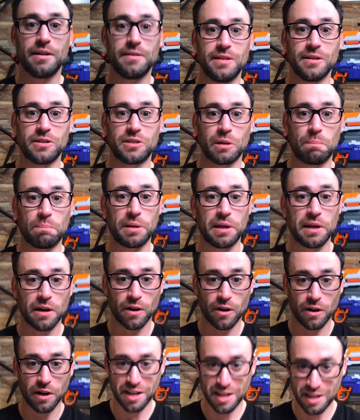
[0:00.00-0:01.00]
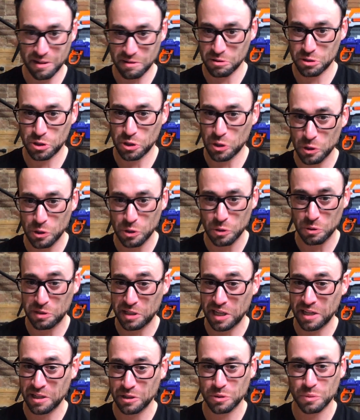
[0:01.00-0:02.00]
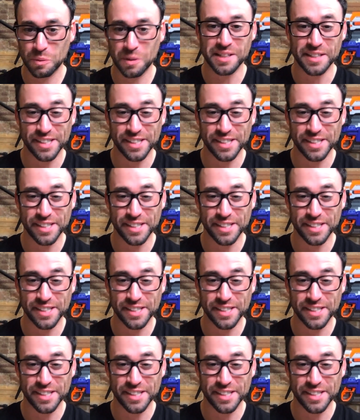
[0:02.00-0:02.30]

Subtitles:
disappear, and so do 10 to 20